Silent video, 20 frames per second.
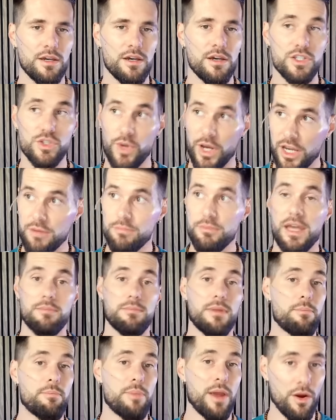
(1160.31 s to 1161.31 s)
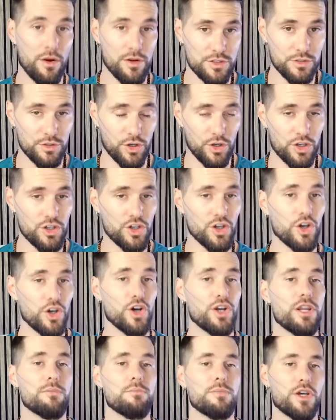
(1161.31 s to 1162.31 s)
so I could make my parents look
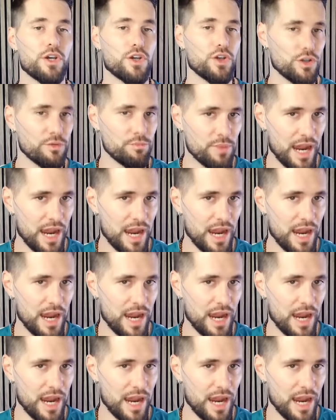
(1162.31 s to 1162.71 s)
good and be a good